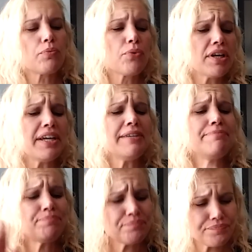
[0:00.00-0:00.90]

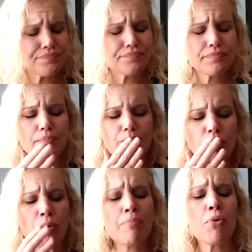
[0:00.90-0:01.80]
Really,
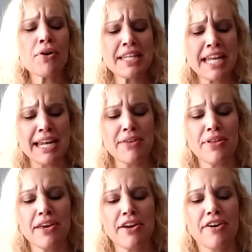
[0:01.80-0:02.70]
more than
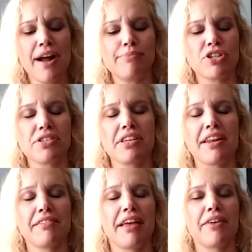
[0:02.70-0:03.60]
anything here, I'm just
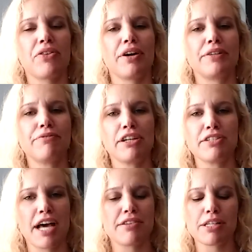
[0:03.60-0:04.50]
getting like their
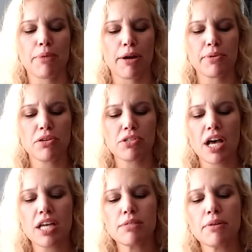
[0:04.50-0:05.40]
fantastic barbecue
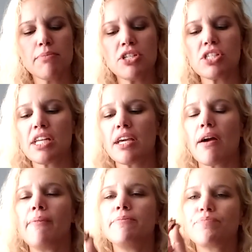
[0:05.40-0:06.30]
sauce. But let me just
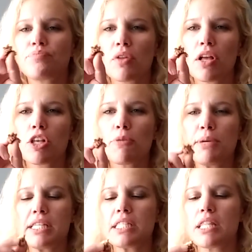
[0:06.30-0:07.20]
take a little
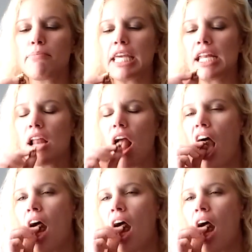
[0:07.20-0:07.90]
piece of the meat.